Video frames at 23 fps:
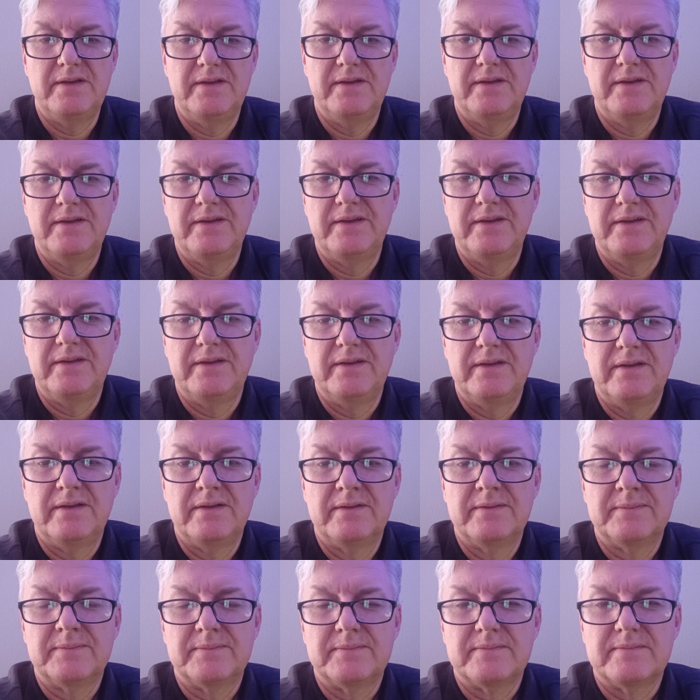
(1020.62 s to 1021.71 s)

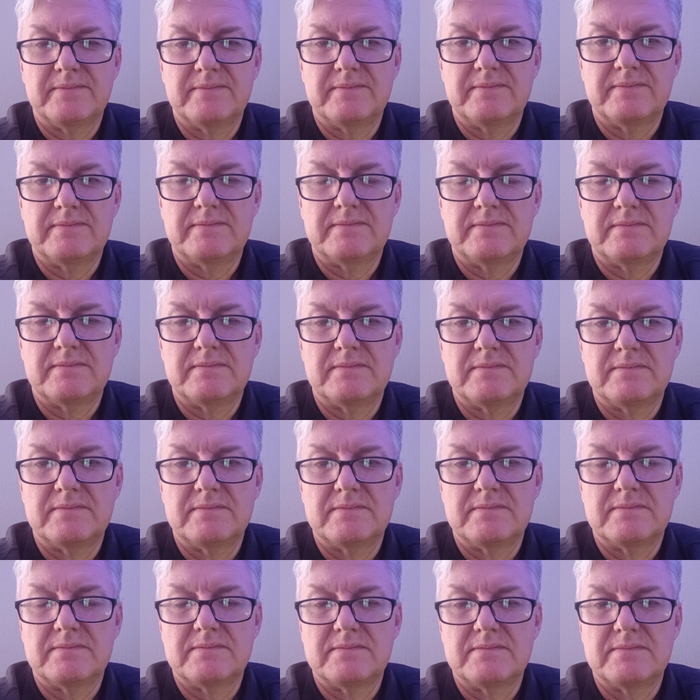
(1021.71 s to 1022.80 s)

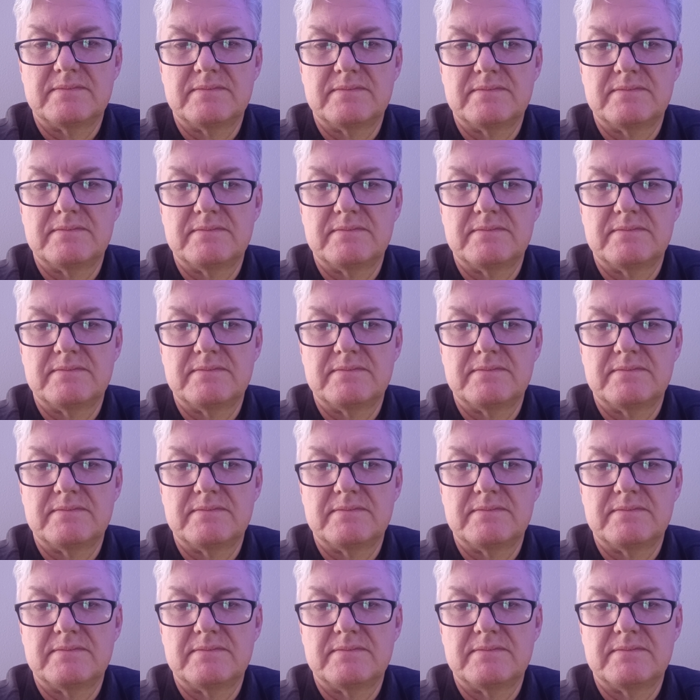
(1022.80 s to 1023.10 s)
The person shown says nothing.